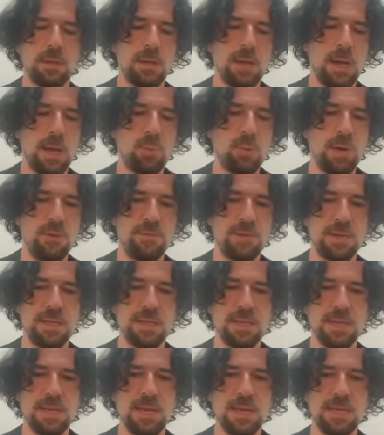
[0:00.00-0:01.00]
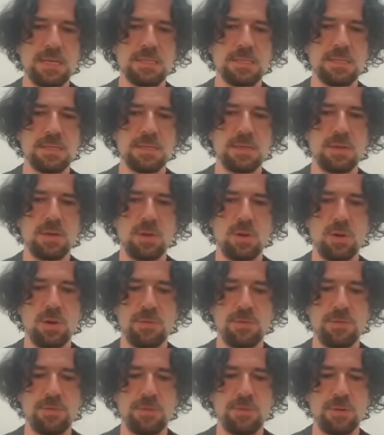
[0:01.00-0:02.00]
However, in the case
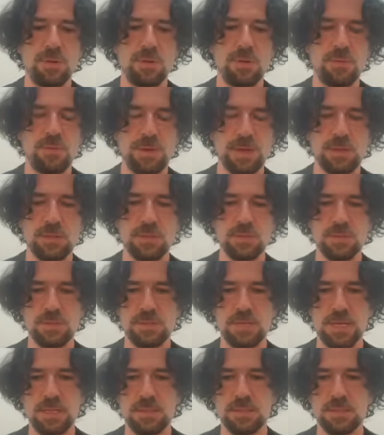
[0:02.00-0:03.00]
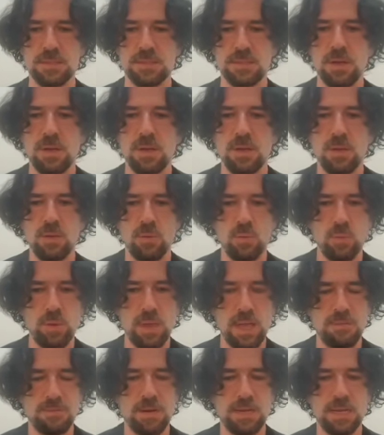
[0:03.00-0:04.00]
of vector sets, we
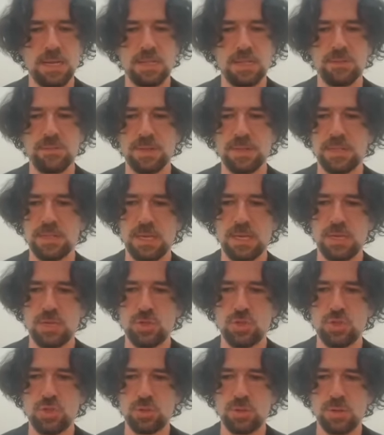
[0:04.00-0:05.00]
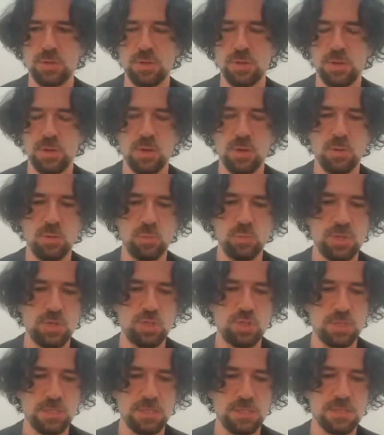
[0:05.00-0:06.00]
have an advantage,
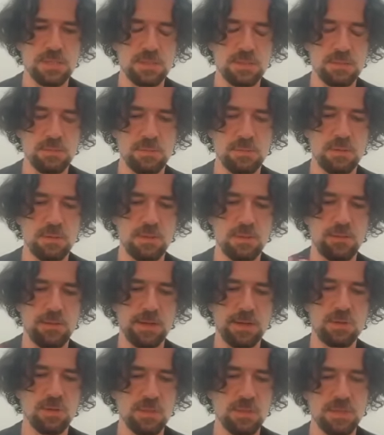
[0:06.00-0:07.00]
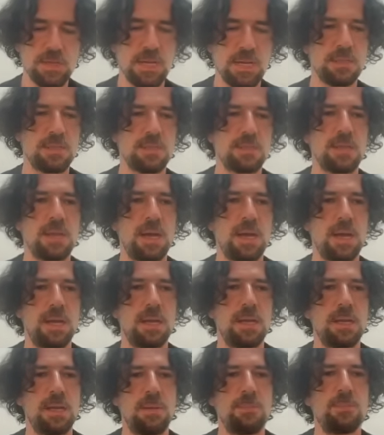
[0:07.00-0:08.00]
which is the vector sets
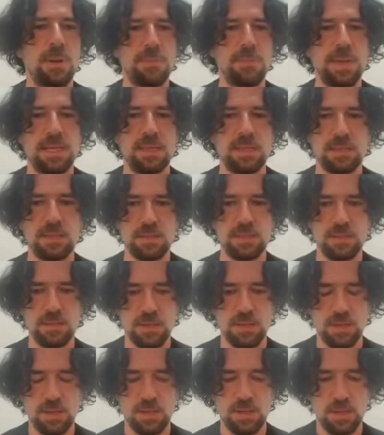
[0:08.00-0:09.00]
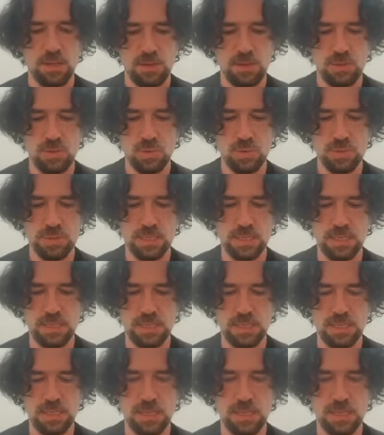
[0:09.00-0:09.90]
are implemented using